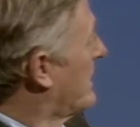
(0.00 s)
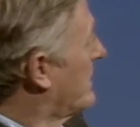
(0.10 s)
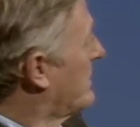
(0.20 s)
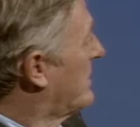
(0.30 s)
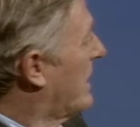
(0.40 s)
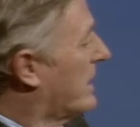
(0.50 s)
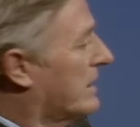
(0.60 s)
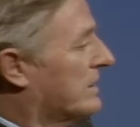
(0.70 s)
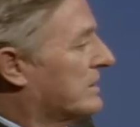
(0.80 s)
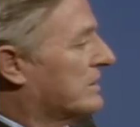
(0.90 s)
and selling
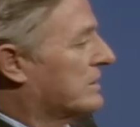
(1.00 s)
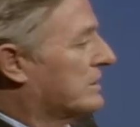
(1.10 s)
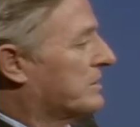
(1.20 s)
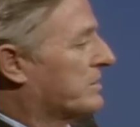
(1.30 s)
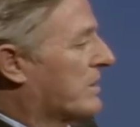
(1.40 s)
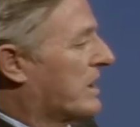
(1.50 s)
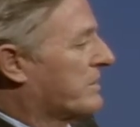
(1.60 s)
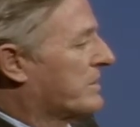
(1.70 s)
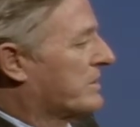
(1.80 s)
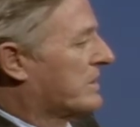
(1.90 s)
it to
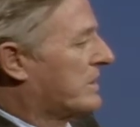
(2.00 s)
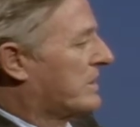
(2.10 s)
subscribers,